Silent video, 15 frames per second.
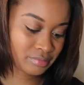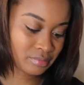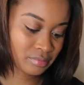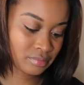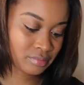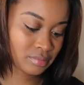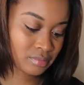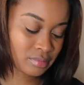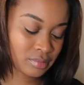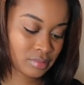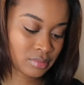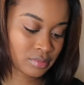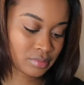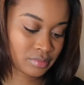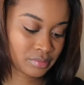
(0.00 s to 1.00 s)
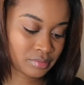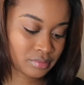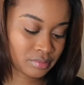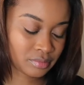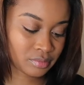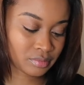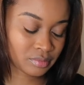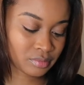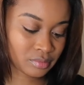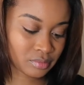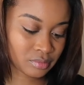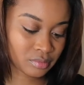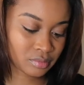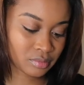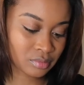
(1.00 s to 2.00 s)

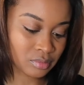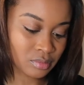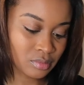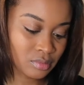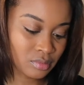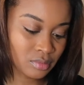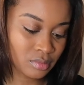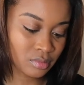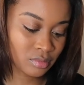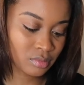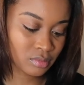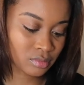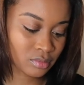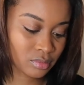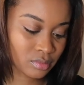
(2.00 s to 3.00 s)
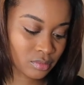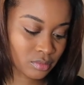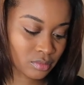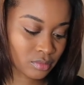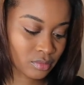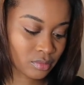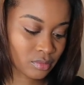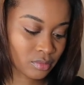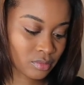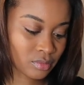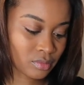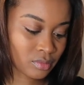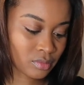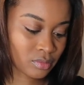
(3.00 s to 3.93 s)
(no one is talking)